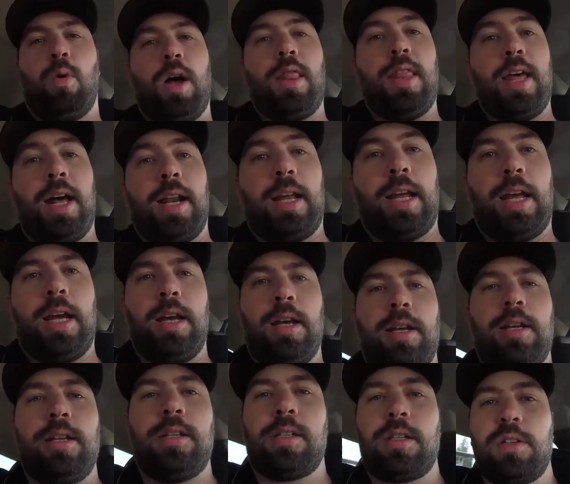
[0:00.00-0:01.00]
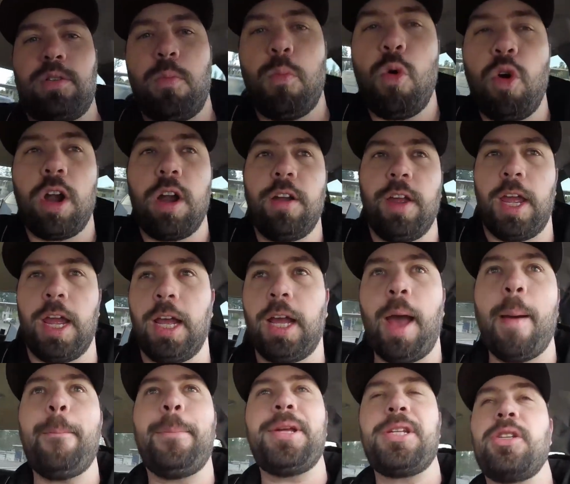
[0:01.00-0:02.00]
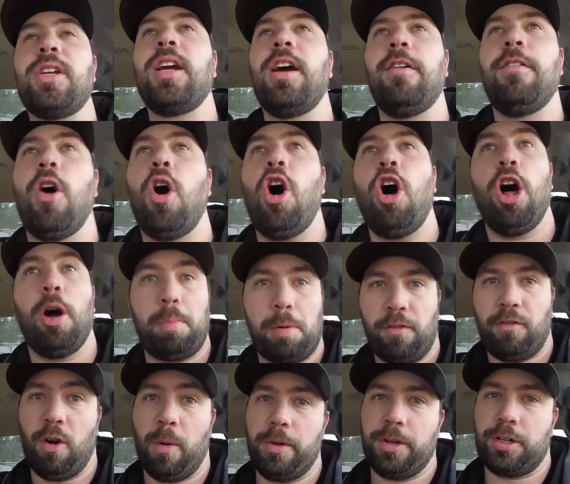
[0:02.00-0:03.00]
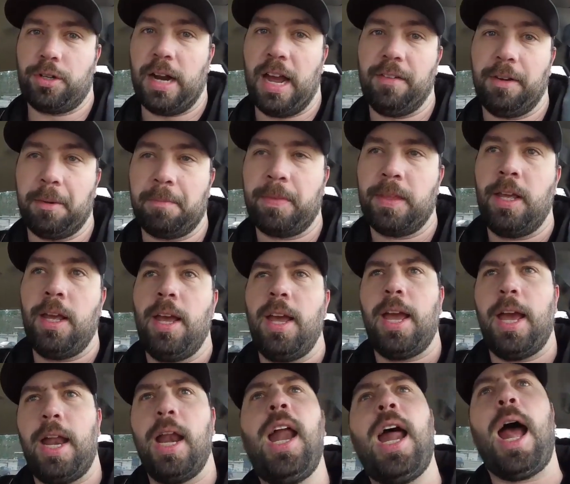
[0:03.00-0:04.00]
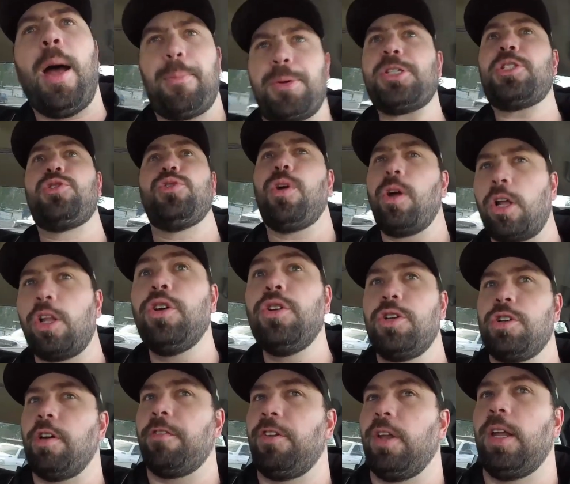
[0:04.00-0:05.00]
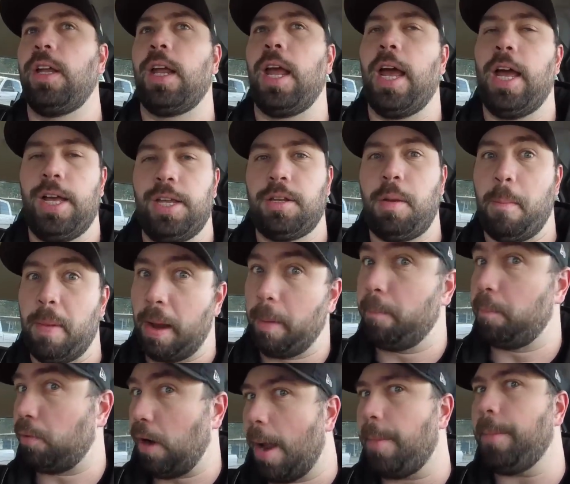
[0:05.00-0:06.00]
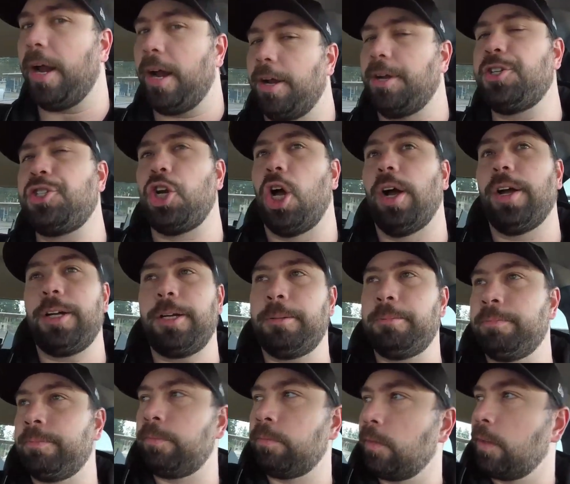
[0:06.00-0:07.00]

one that is more encompassing of all performance driving. And it happens to include drifting as a big primary chunk.